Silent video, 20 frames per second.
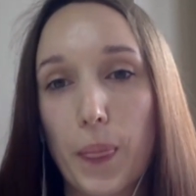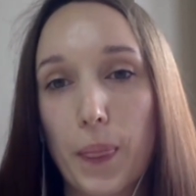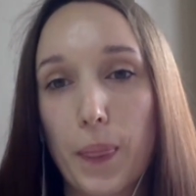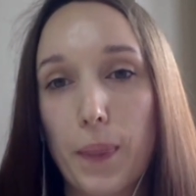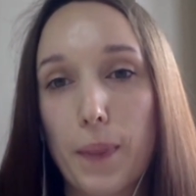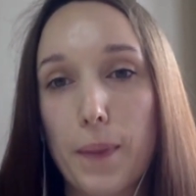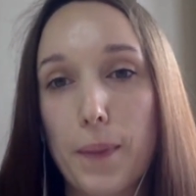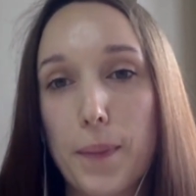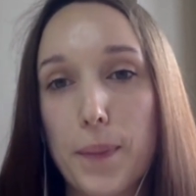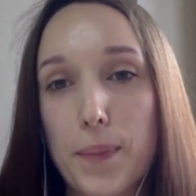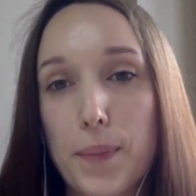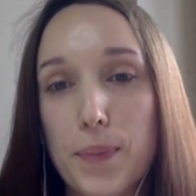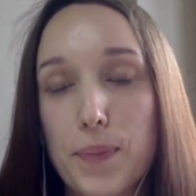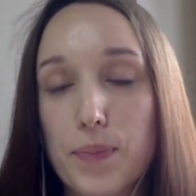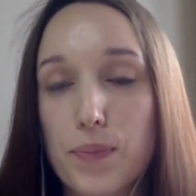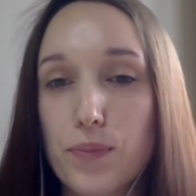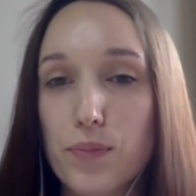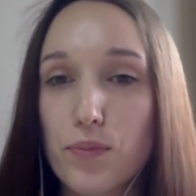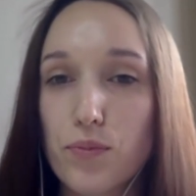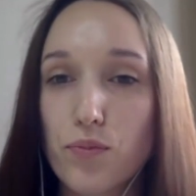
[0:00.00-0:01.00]

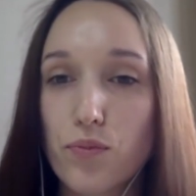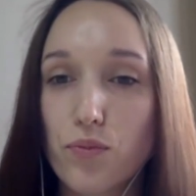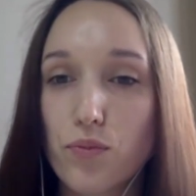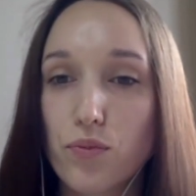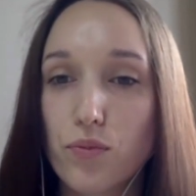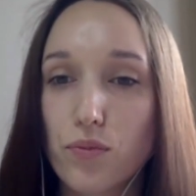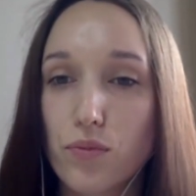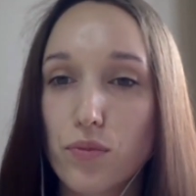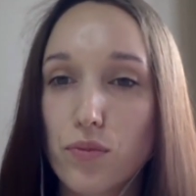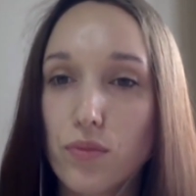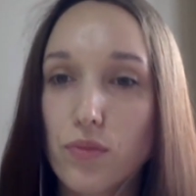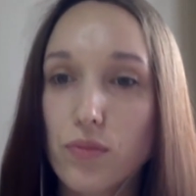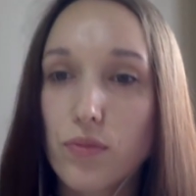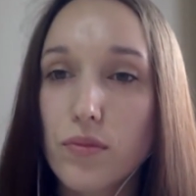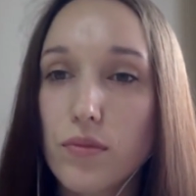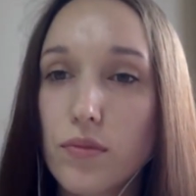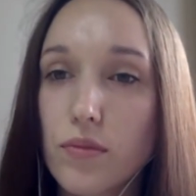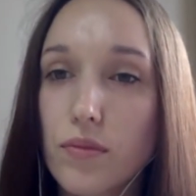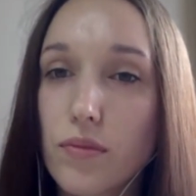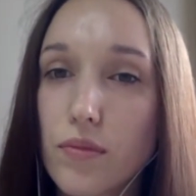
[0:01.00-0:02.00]

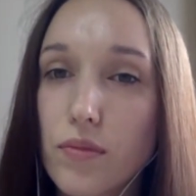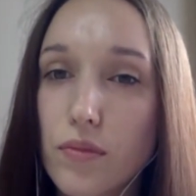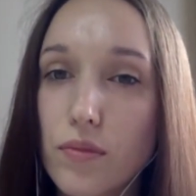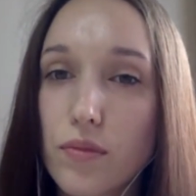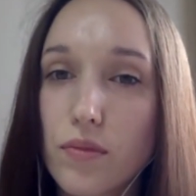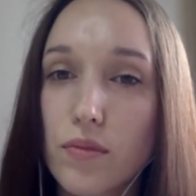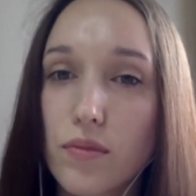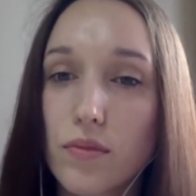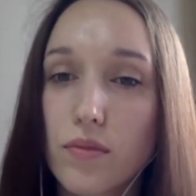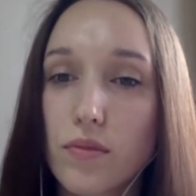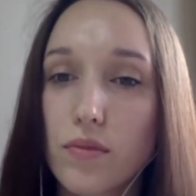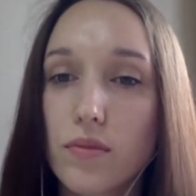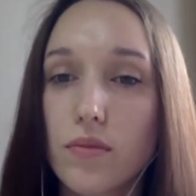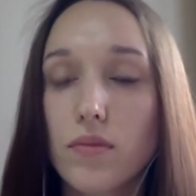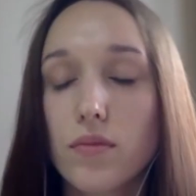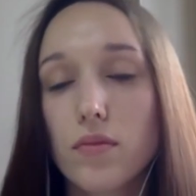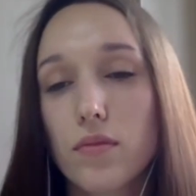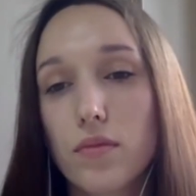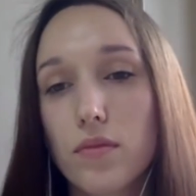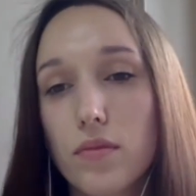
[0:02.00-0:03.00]

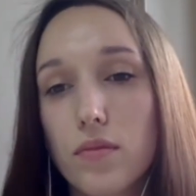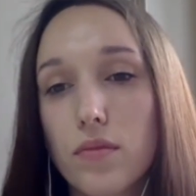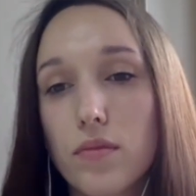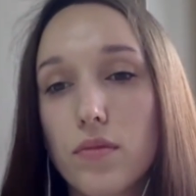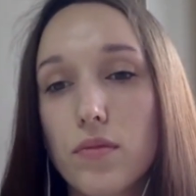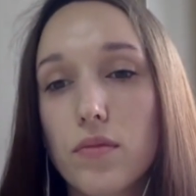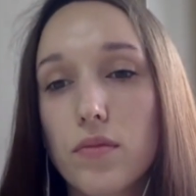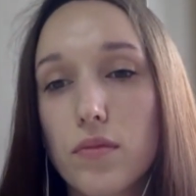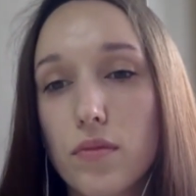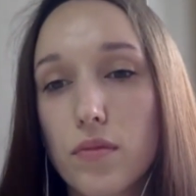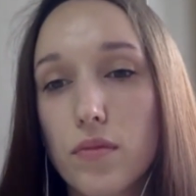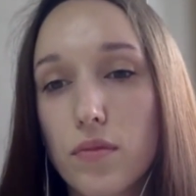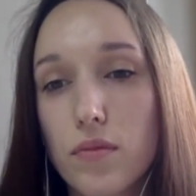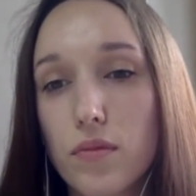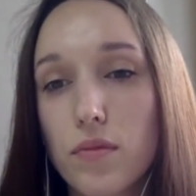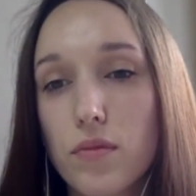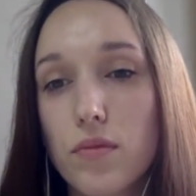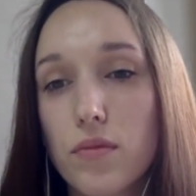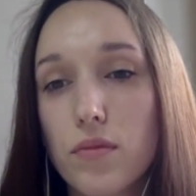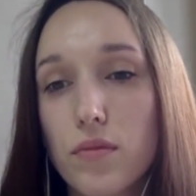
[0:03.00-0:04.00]

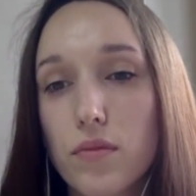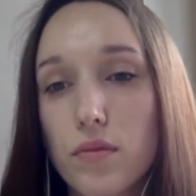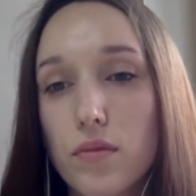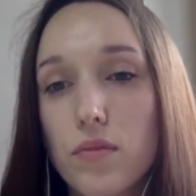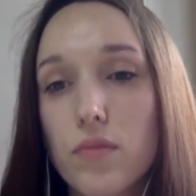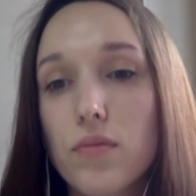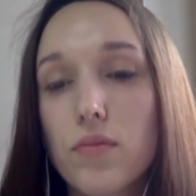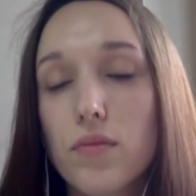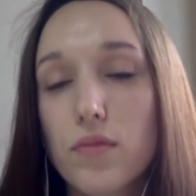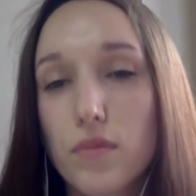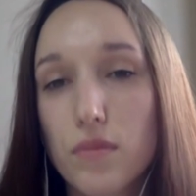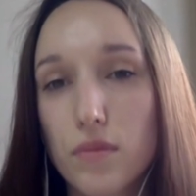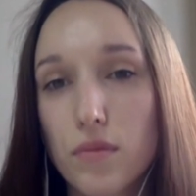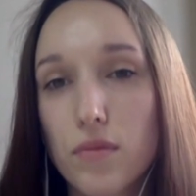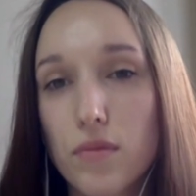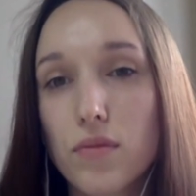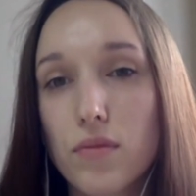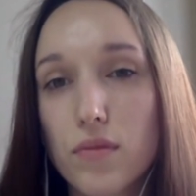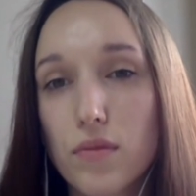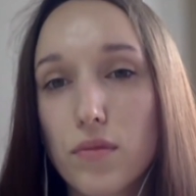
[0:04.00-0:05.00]

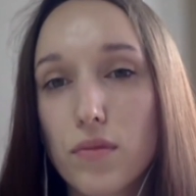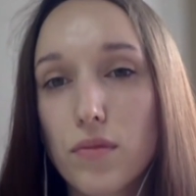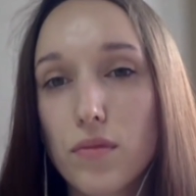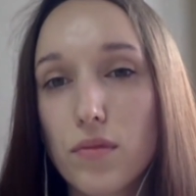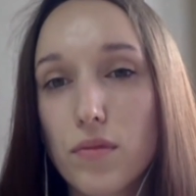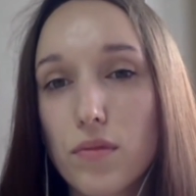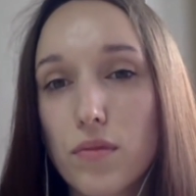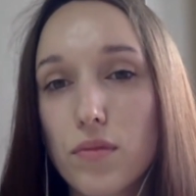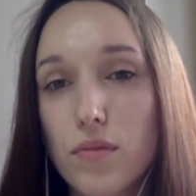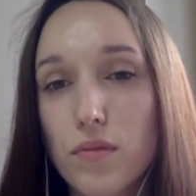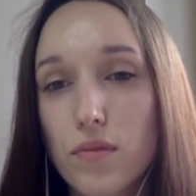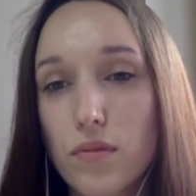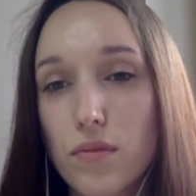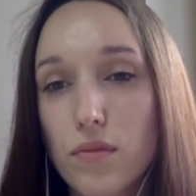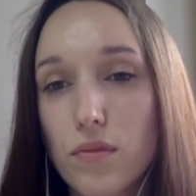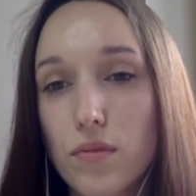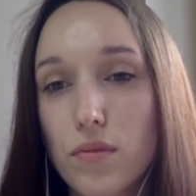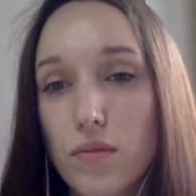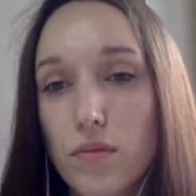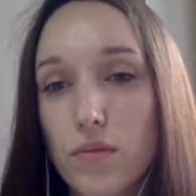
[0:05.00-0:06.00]

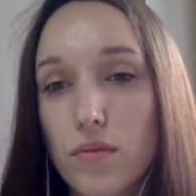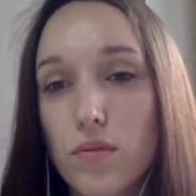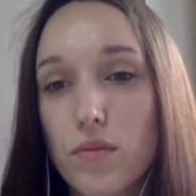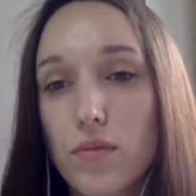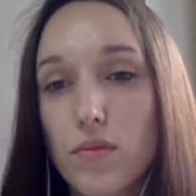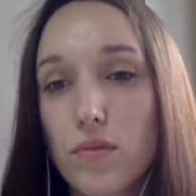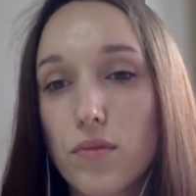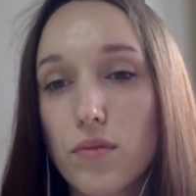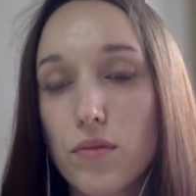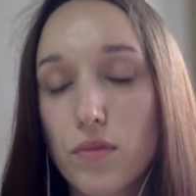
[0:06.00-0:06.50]
[no speech]